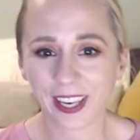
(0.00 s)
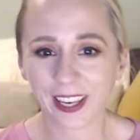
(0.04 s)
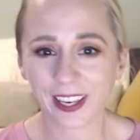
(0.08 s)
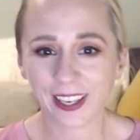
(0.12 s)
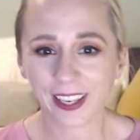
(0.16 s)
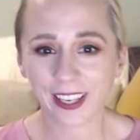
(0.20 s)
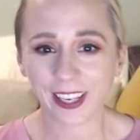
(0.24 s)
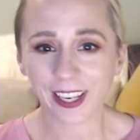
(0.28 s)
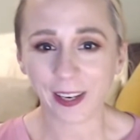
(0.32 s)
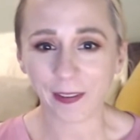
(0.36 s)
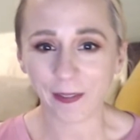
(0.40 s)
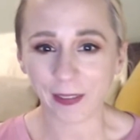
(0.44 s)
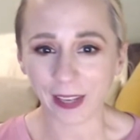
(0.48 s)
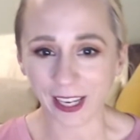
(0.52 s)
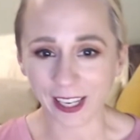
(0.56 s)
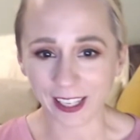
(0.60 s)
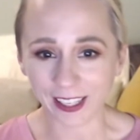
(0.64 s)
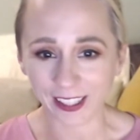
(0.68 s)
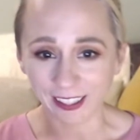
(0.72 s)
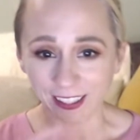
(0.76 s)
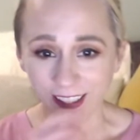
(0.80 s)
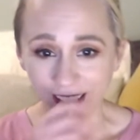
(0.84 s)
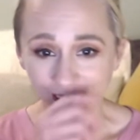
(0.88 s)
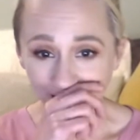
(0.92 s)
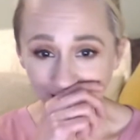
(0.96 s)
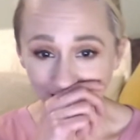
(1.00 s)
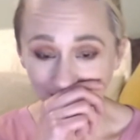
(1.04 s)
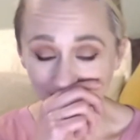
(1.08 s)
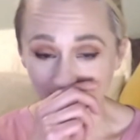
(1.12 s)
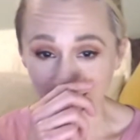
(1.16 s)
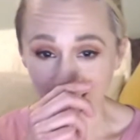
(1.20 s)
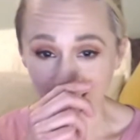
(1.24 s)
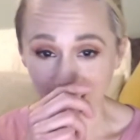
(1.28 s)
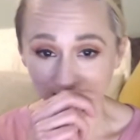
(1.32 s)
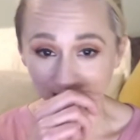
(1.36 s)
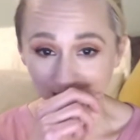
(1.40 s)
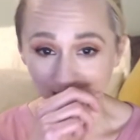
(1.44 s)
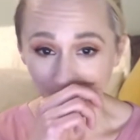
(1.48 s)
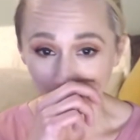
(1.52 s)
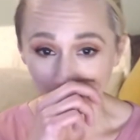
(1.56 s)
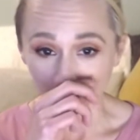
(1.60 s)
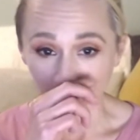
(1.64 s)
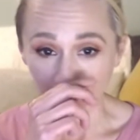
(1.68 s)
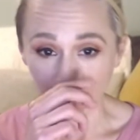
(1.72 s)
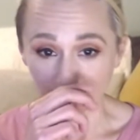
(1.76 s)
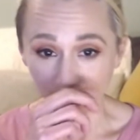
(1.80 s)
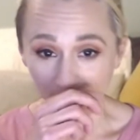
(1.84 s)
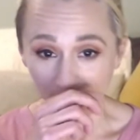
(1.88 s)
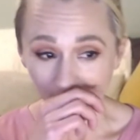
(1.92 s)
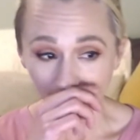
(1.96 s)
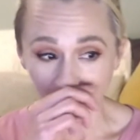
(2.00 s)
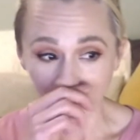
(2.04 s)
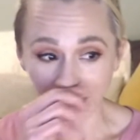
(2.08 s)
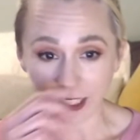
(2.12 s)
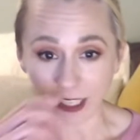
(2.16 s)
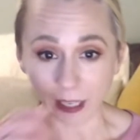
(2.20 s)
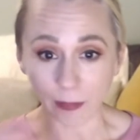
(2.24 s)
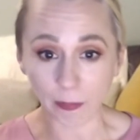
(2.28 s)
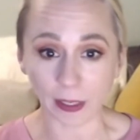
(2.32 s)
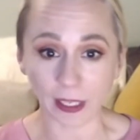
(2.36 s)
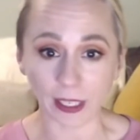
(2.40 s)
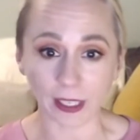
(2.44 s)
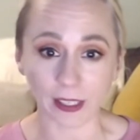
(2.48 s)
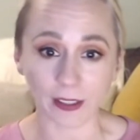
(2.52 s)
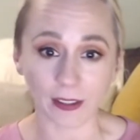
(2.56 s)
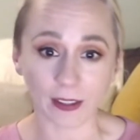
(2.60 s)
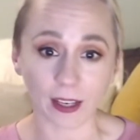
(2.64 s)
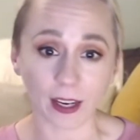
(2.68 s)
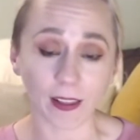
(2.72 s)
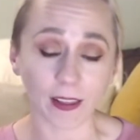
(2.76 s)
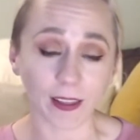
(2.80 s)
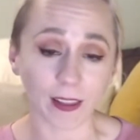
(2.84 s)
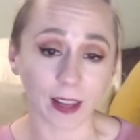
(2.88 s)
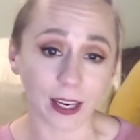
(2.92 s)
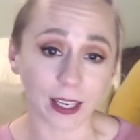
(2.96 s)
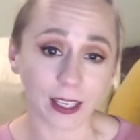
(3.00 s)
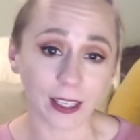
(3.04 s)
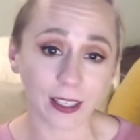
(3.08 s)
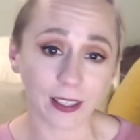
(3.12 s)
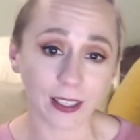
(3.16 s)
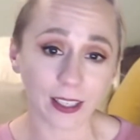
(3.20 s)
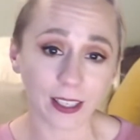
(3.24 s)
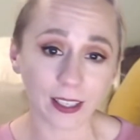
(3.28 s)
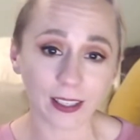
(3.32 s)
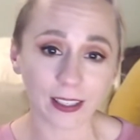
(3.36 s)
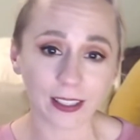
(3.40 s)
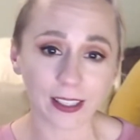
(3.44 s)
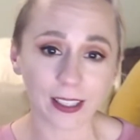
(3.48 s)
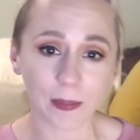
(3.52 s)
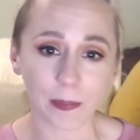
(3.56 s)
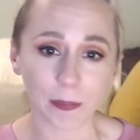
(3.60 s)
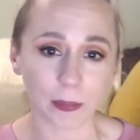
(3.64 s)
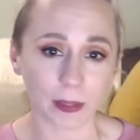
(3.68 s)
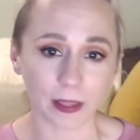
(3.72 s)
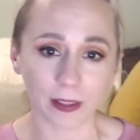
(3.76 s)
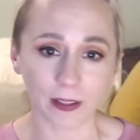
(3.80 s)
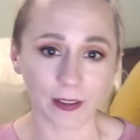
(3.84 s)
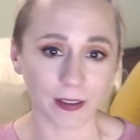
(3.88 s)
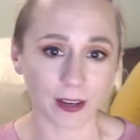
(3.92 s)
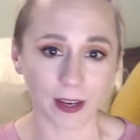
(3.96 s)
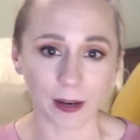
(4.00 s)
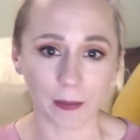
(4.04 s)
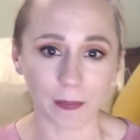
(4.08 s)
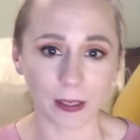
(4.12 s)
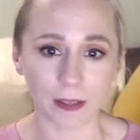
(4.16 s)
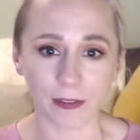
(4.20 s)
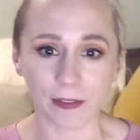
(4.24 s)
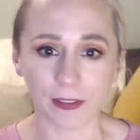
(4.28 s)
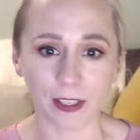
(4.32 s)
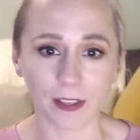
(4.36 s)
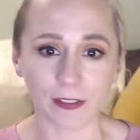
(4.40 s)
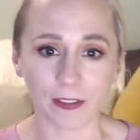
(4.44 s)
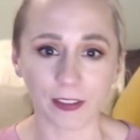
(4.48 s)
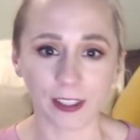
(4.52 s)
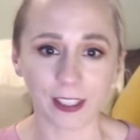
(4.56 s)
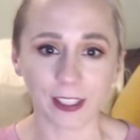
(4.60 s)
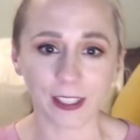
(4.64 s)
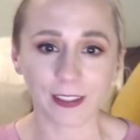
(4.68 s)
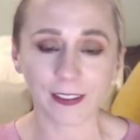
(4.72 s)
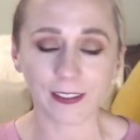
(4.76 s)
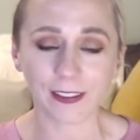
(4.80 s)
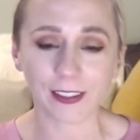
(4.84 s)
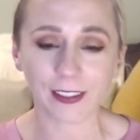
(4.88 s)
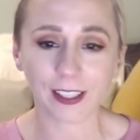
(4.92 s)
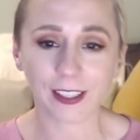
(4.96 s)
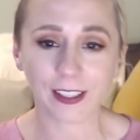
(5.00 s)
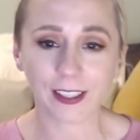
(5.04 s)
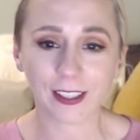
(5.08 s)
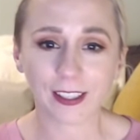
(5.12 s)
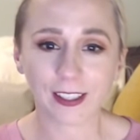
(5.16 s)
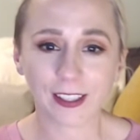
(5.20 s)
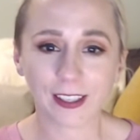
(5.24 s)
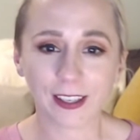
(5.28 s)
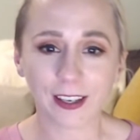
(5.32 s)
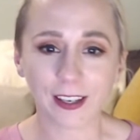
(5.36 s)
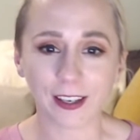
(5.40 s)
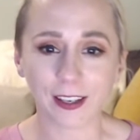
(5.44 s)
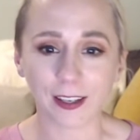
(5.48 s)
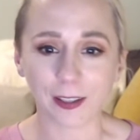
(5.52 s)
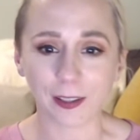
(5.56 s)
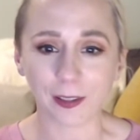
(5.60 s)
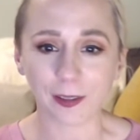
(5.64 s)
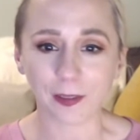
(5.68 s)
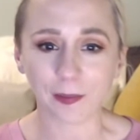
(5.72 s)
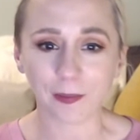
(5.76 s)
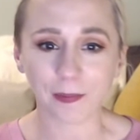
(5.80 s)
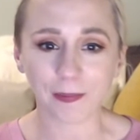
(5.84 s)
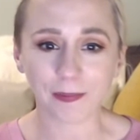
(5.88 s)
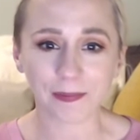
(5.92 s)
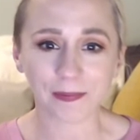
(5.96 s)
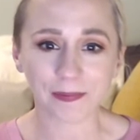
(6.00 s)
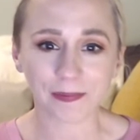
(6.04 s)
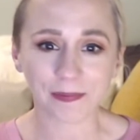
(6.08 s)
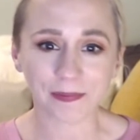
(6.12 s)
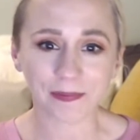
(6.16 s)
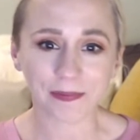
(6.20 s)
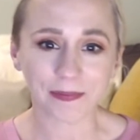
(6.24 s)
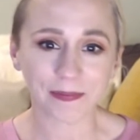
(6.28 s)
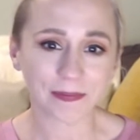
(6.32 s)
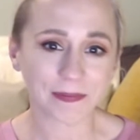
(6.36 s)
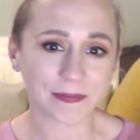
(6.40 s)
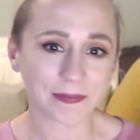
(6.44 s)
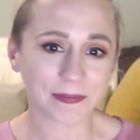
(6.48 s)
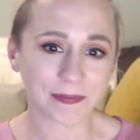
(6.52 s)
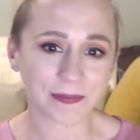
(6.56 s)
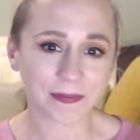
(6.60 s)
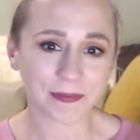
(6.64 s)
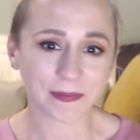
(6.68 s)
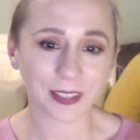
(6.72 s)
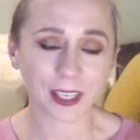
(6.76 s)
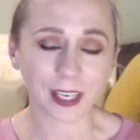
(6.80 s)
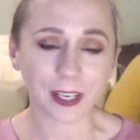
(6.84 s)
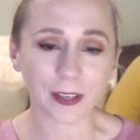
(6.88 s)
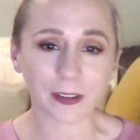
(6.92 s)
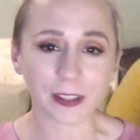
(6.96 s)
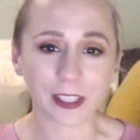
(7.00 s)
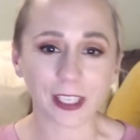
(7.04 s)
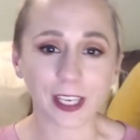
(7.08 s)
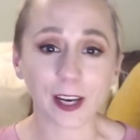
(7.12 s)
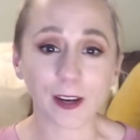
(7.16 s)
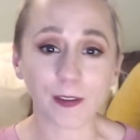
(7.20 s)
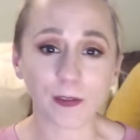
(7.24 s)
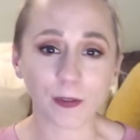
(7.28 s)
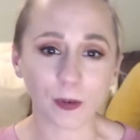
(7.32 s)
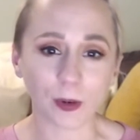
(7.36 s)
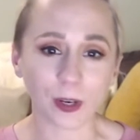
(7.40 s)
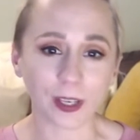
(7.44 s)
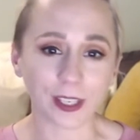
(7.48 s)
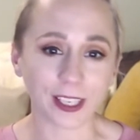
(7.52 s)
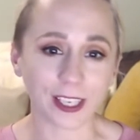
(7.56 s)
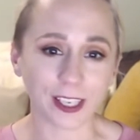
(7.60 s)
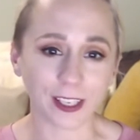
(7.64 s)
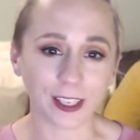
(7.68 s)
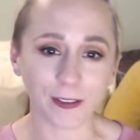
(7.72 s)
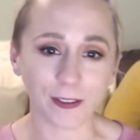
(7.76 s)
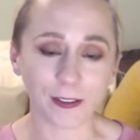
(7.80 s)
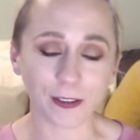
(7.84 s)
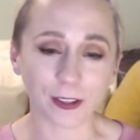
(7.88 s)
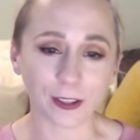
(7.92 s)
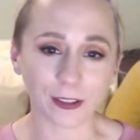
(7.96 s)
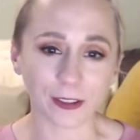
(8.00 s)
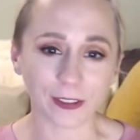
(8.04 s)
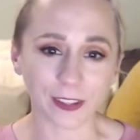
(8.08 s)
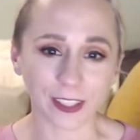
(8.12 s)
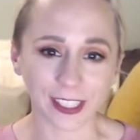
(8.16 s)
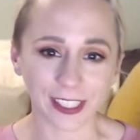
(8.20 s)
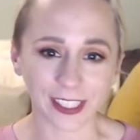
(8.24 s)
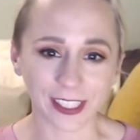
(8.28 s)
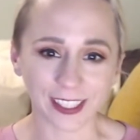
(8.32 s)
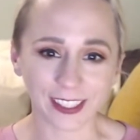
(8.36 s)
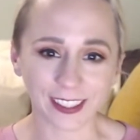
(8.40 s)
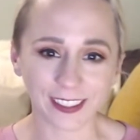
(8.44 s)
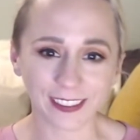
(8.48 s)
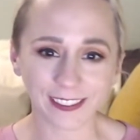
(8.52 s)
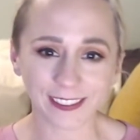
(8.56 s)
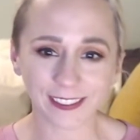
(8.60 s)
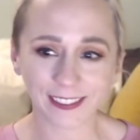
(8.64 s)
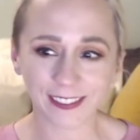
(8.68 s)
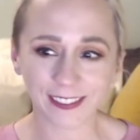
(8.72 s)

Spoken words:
I'm not gonna lie, kids are not my favorite. I mean, I like kids, but they're not my favorite. I only have one kid for a reason.